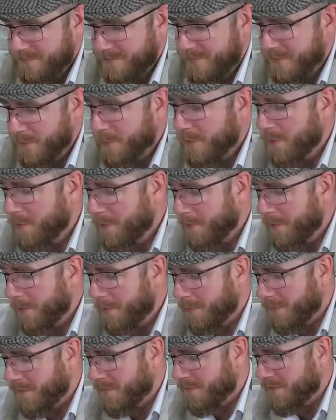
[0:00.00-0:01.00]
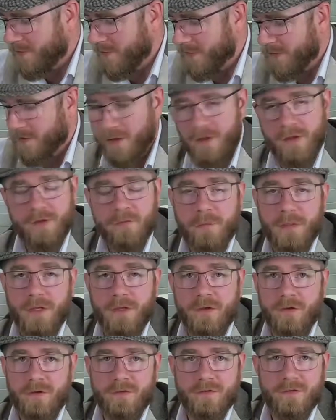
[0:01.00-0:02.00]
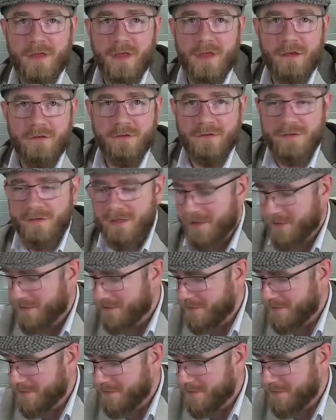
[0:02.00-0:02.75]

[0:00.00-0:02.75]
there will be people that say it's because the Irish can't